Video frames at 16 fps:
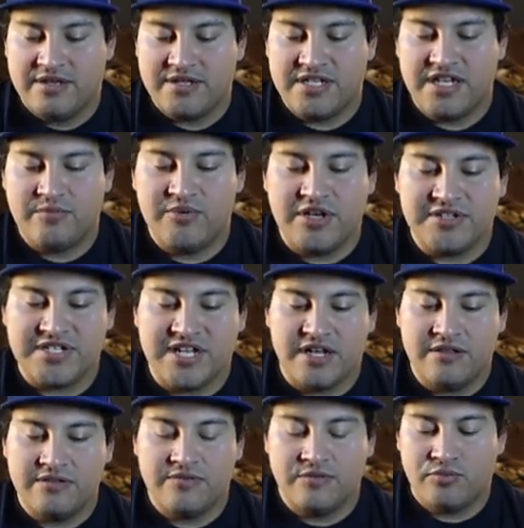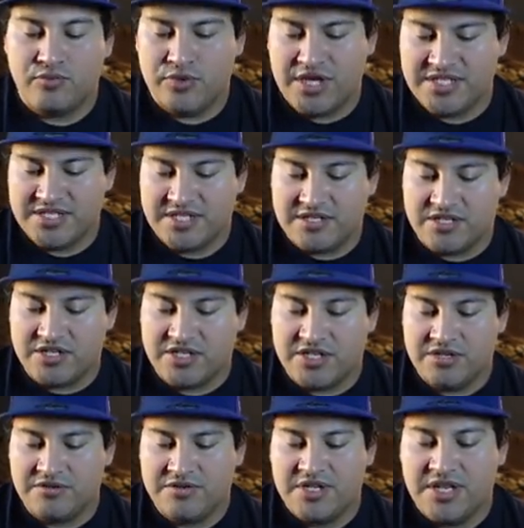Team Yell Towel, Rusted
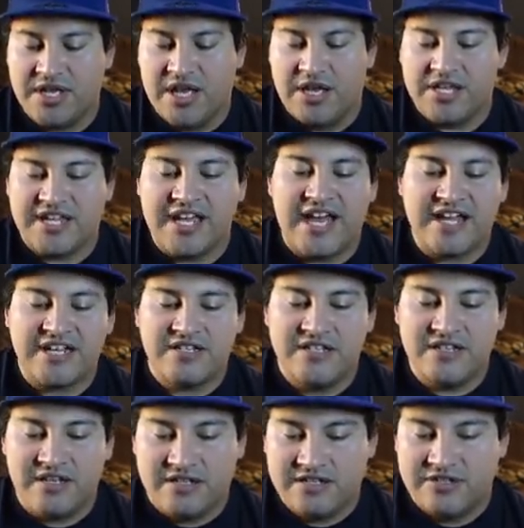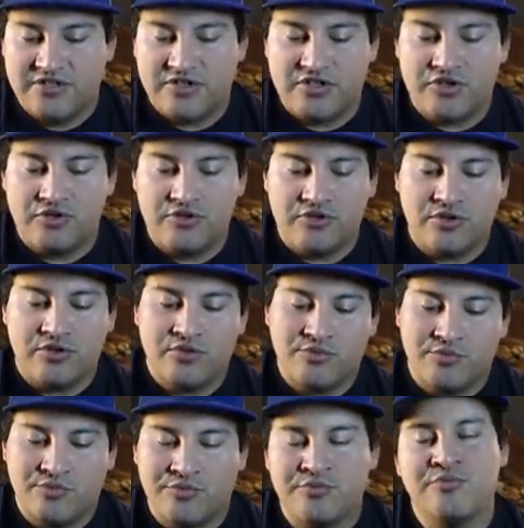Shield, Cacnea, Chewtle.
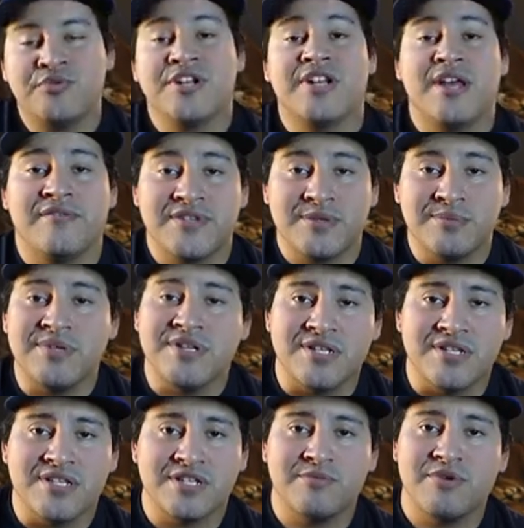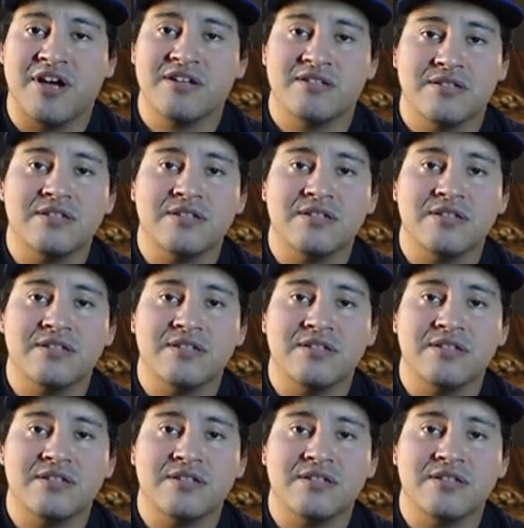We're going to have something good in this box.